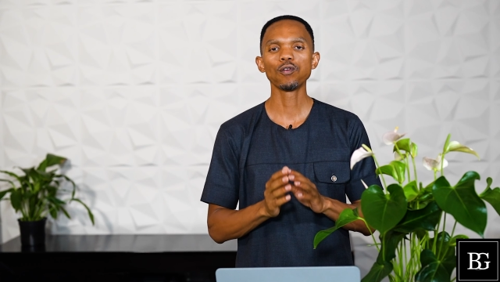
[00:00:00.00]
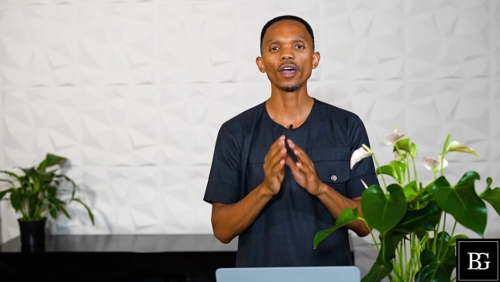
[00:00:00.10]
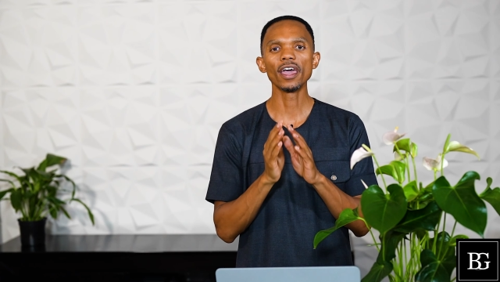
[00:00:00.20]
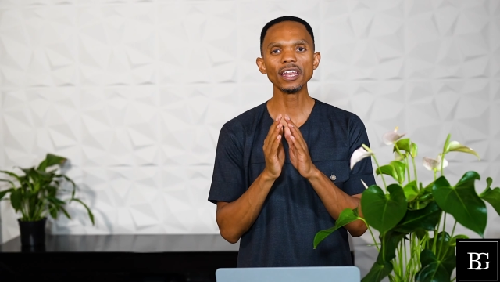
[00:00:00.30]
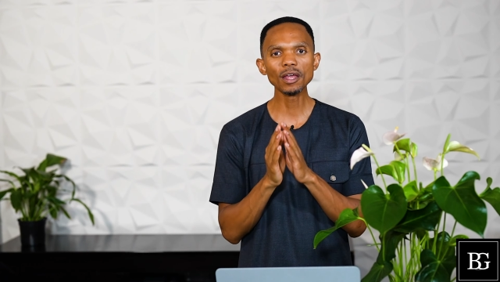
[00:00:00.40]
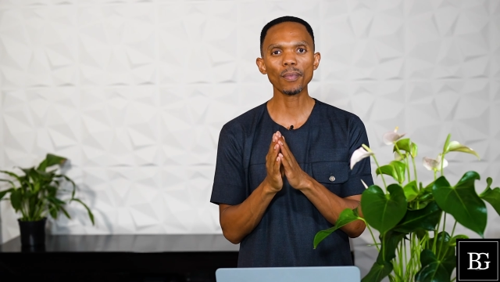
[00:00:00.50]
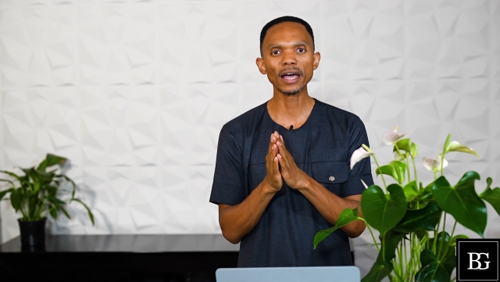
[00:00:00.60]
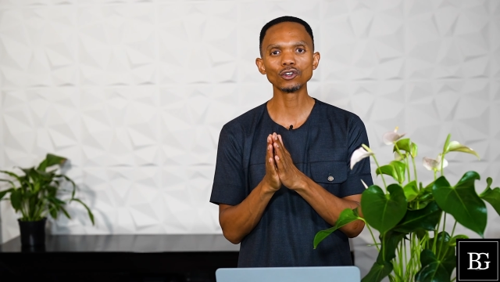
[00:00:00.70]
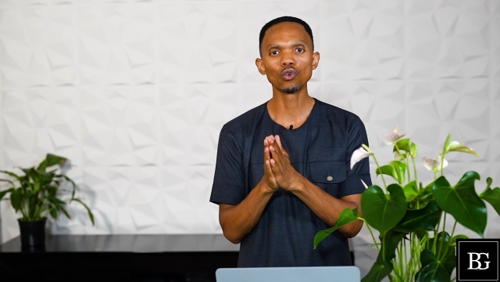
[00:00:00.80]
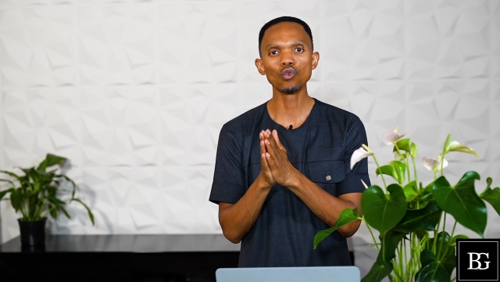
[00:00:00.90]
For
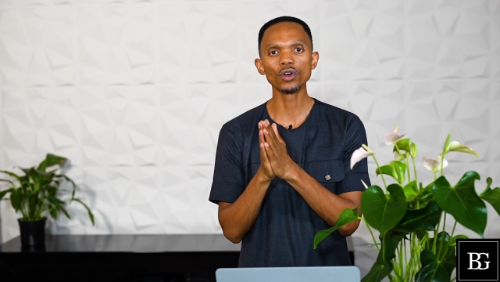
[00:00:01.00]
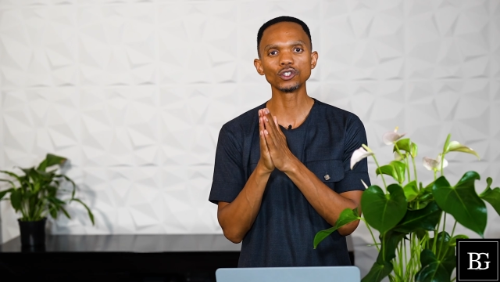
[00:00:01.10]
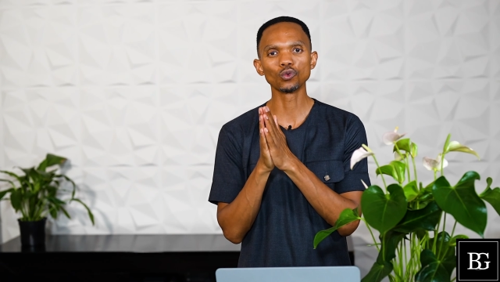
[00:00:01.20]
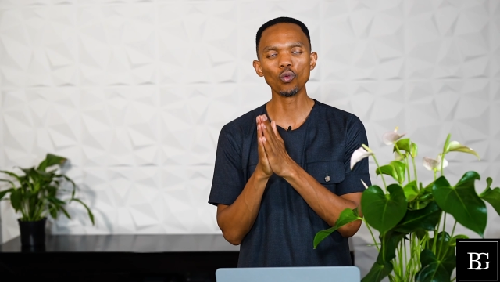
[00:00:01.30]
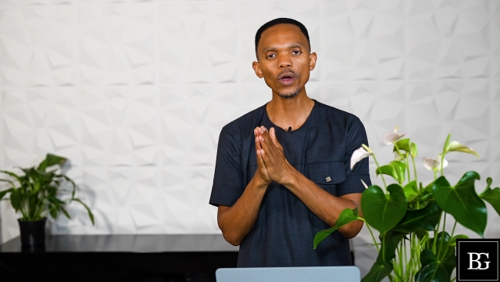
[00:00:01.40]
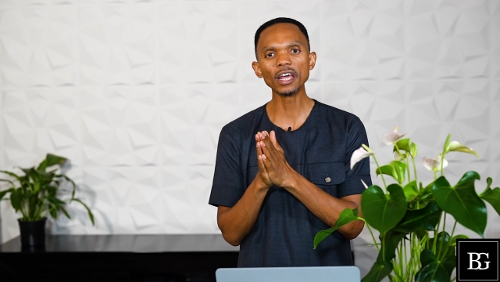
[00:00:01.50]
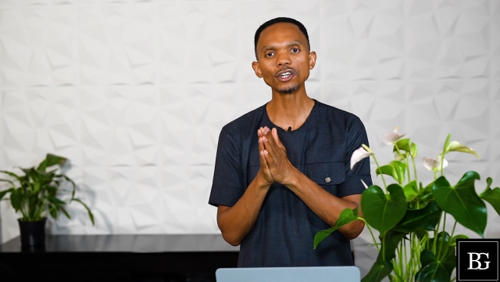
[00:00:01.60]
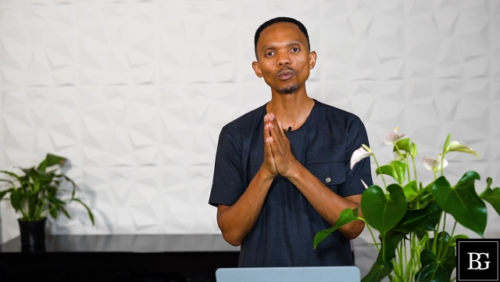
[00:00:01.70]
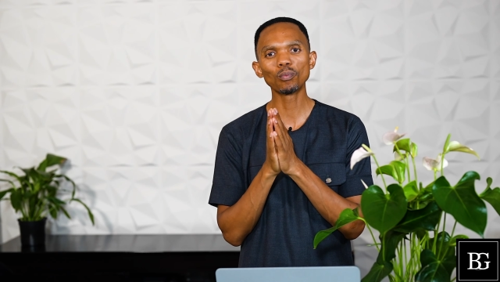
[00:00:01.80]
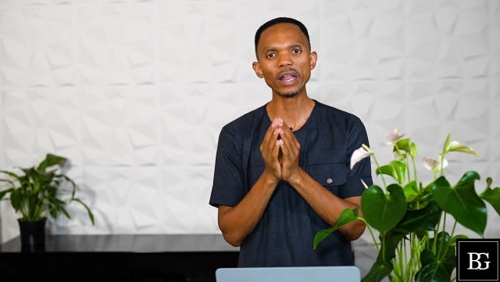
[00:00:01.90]
anybody who is
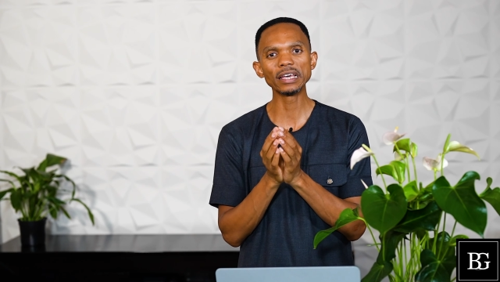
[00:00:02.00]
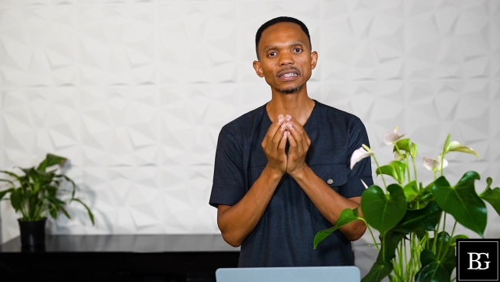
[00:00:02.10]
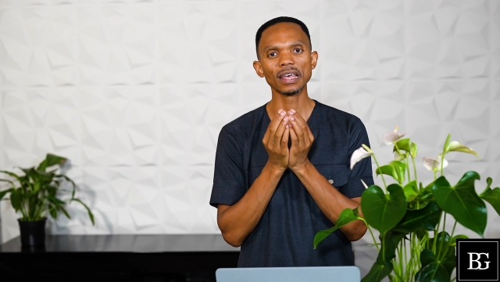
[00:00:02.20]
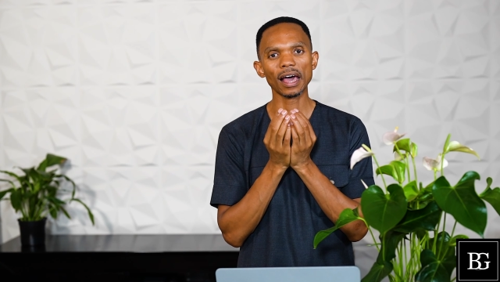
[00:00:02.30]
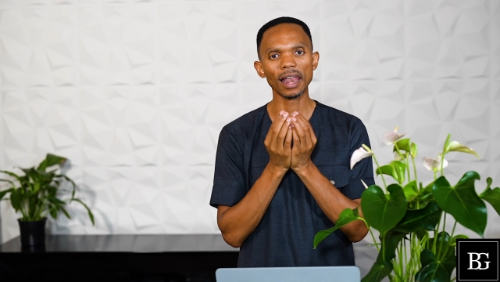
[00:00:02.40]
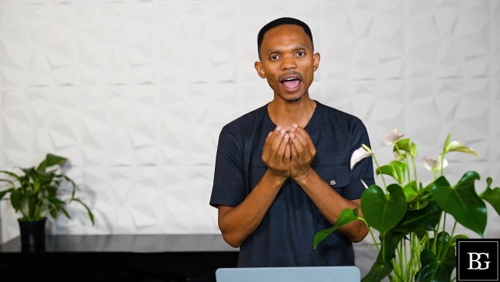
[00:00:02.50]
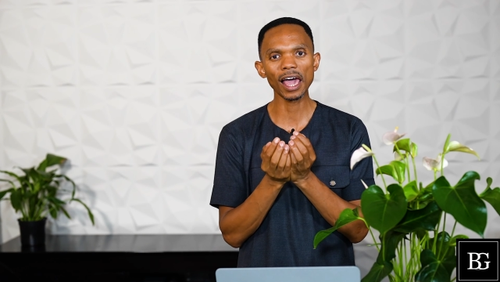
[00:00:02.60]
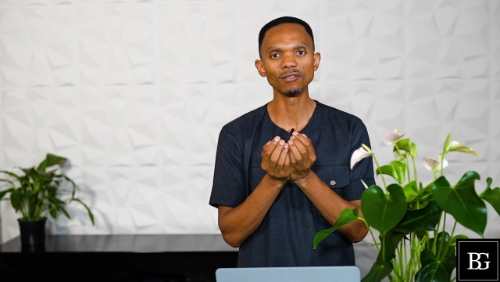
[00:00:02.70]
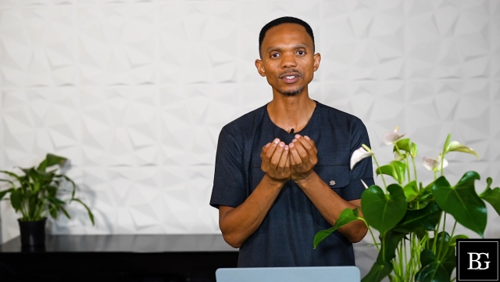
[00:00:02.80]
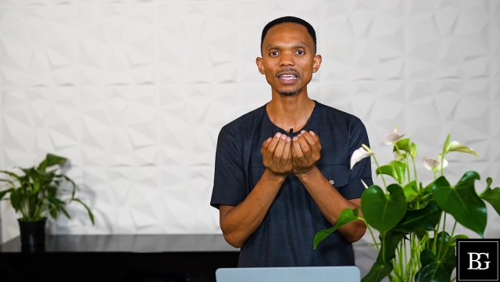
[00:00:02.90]
willing to place their
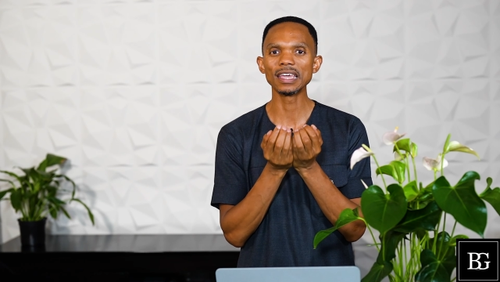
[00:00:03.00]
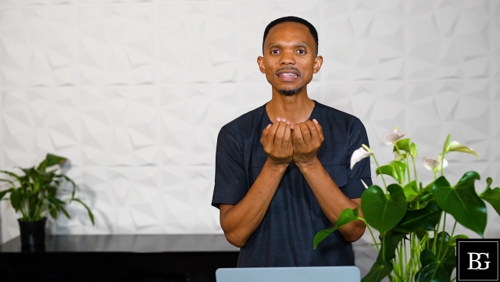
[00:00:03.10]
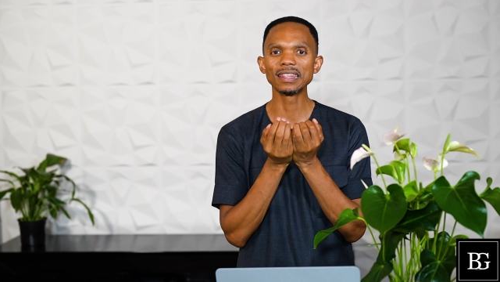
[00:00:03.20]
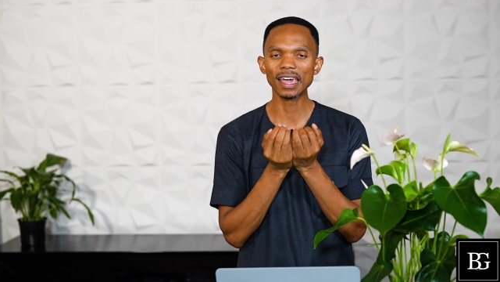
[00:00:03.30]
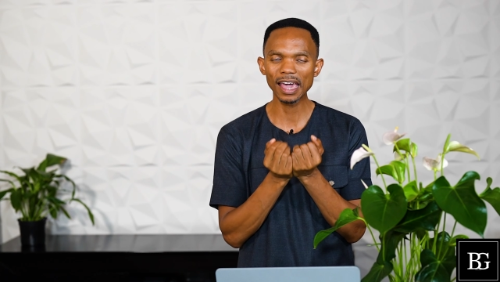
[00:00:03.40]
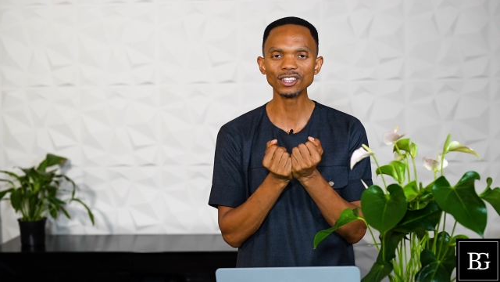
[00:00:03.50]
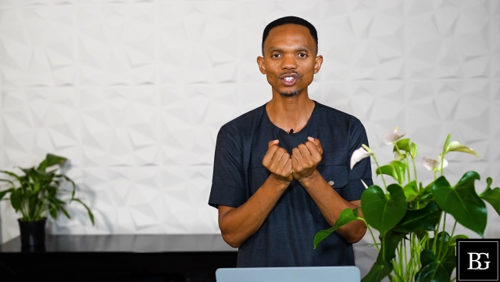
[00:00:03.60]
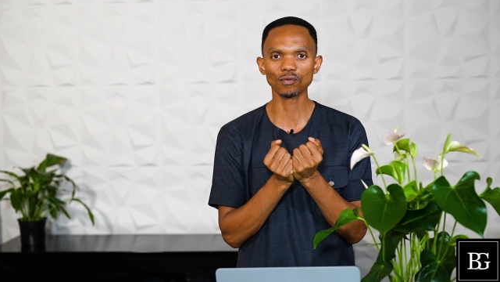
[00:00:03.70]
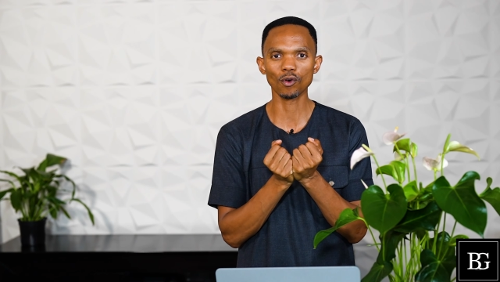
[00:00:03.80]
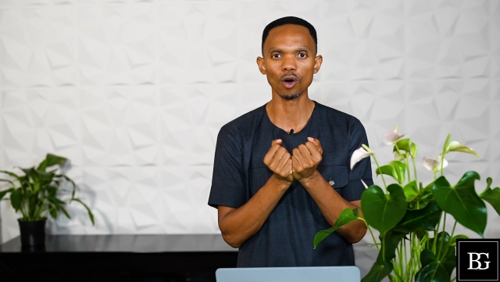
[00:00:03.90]
lives in the
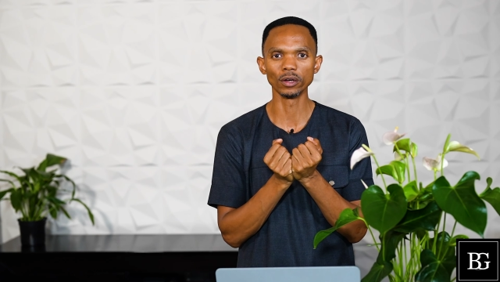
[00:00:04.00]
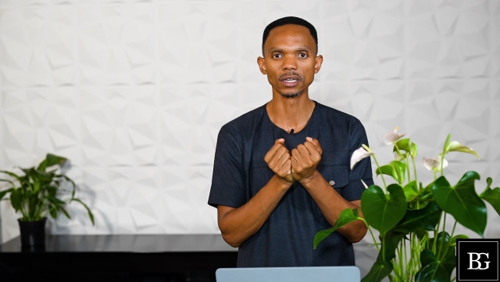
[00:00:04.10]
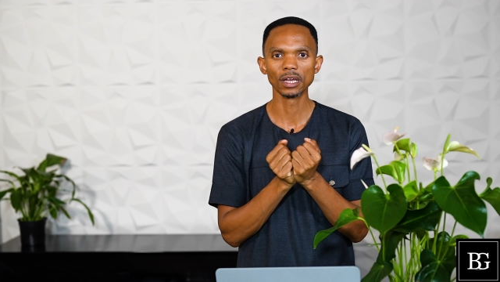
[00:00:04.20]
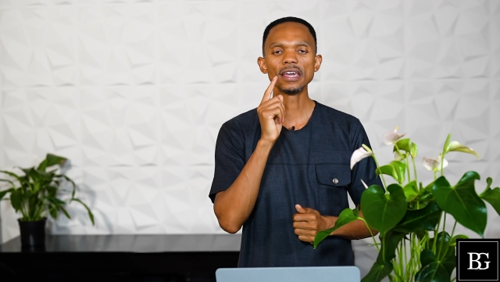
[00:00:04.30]
hands of God,